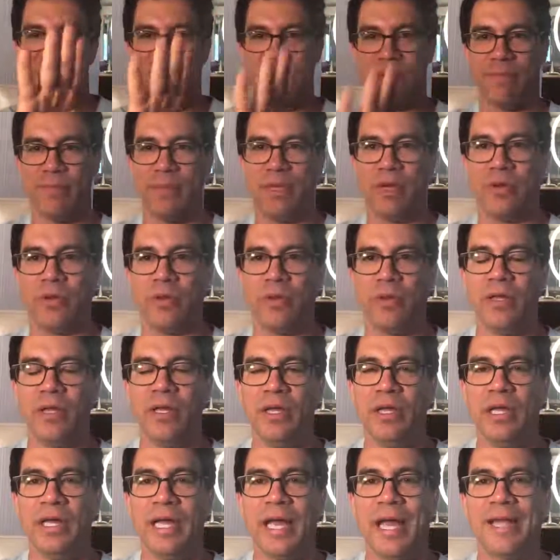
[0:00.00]
in the middle
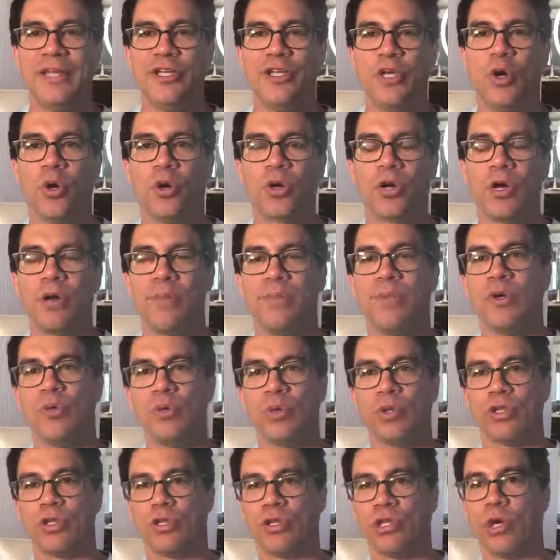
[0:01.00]
and you'll come
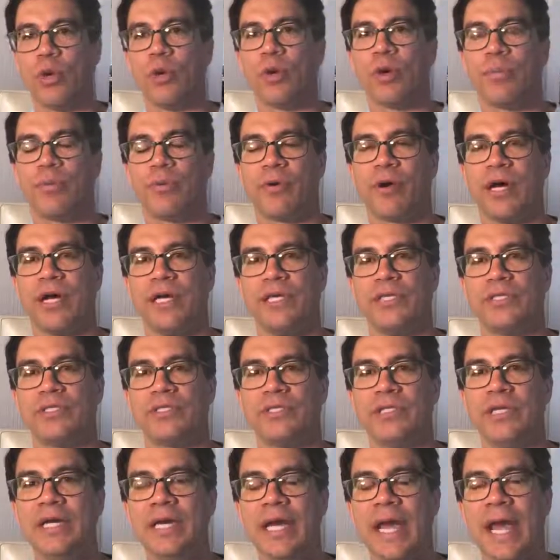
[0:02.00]
in with a lower
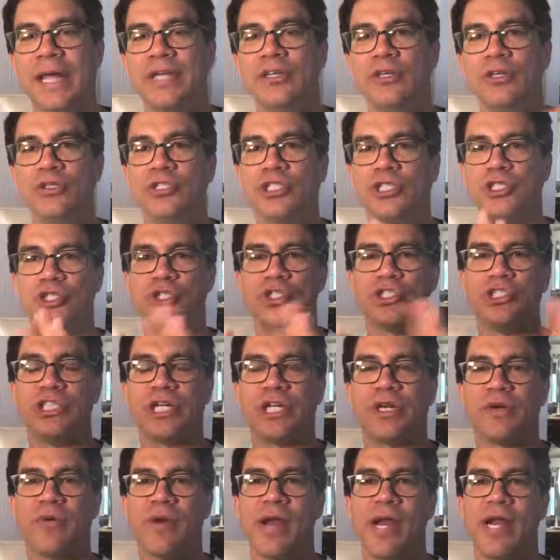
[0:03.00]
price and you'll just
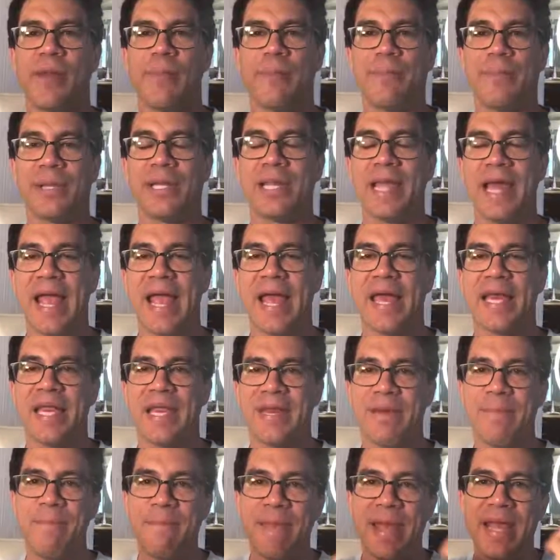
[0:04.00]
generate a plan
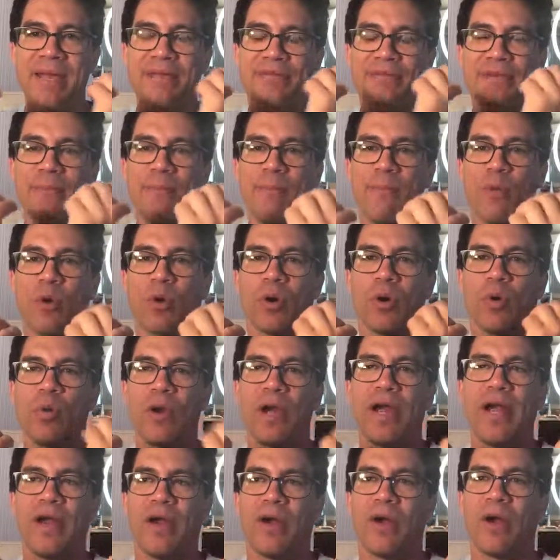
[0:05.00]
and make them more
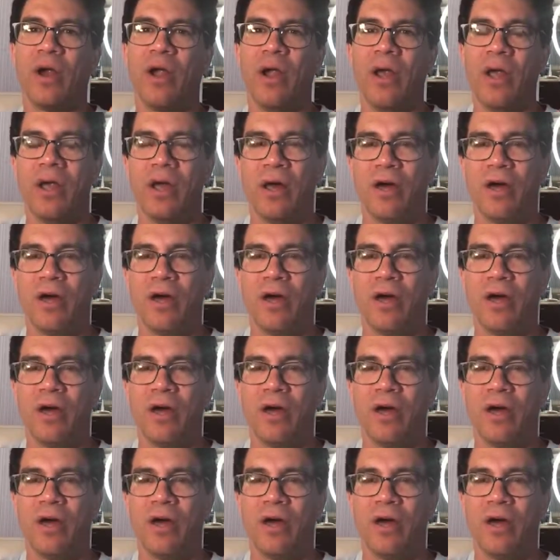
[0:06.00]
aware